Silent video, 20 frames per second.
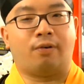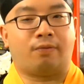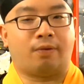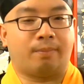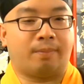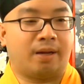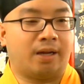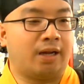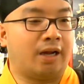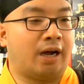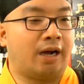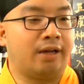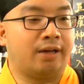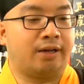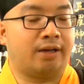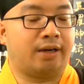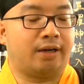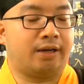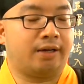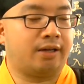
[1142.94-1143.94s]
from
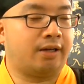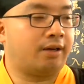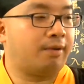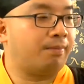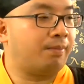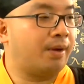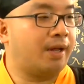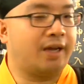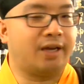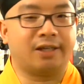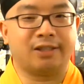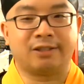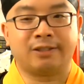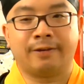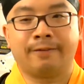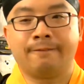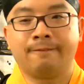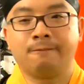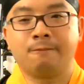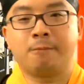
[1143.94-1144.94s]
another place,
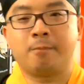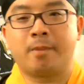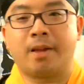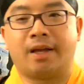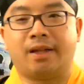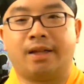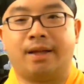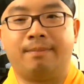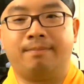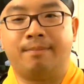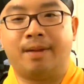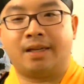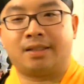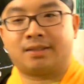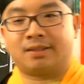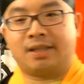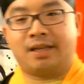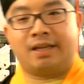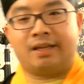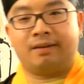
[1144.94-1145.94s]
and then
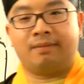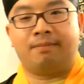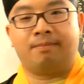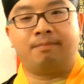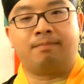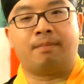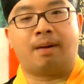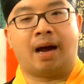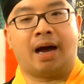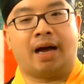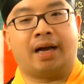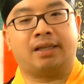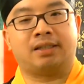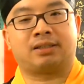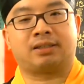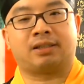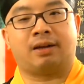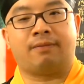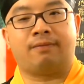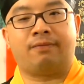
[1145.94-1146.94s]
mix in my
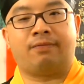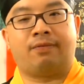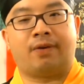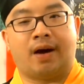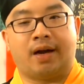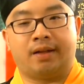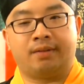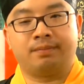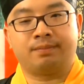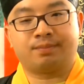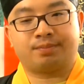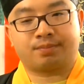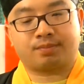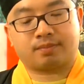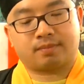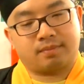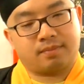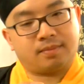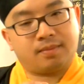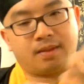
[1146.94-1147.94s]
samfat.
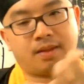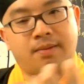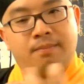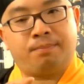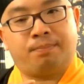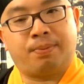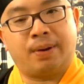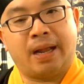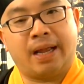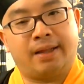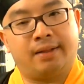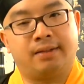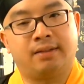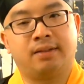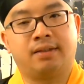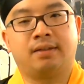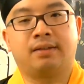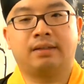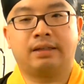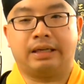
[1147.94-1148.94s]
Blend.
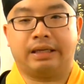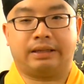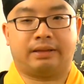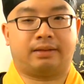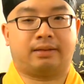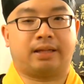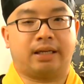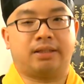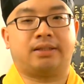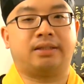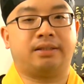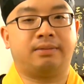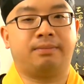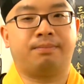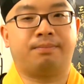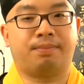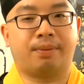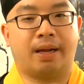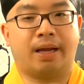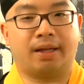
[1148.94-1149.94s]
It
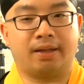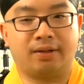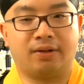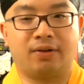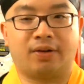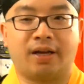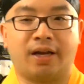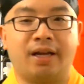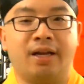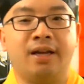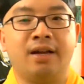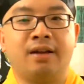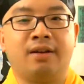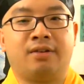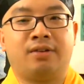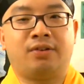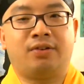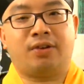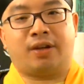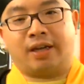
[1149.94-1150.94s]
doesn't blend, okay?
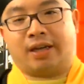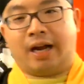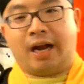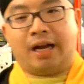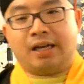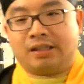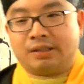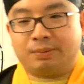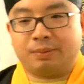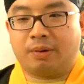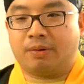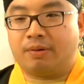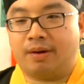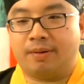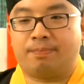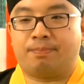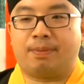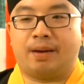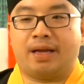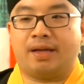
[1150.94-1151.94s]
You can ask, will
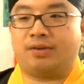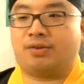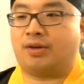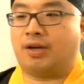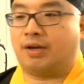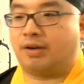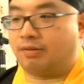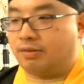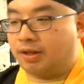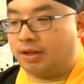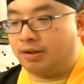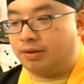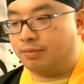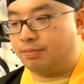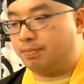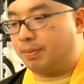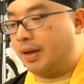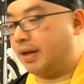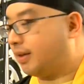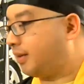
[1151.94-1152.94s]
it blend channel? They
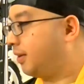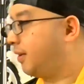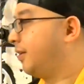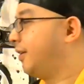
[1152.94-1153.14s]
don't blend.